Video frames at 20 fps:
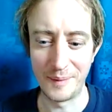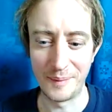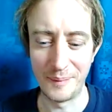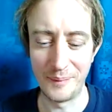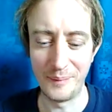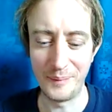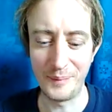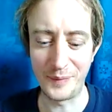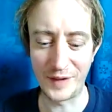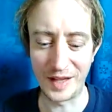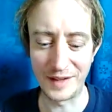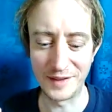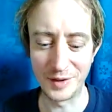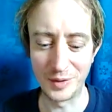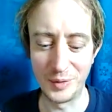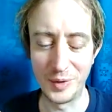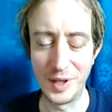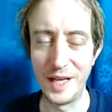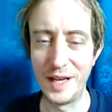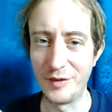it's a
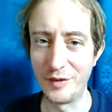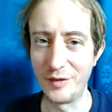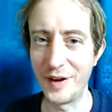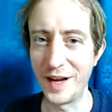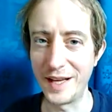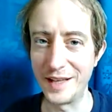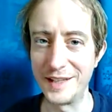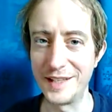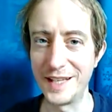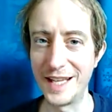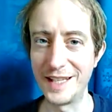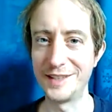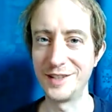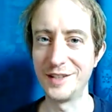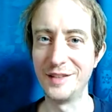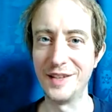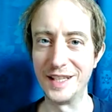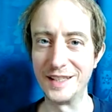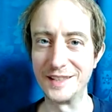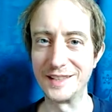really fine taste to
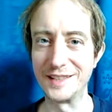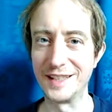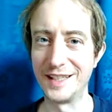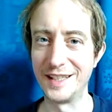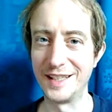this.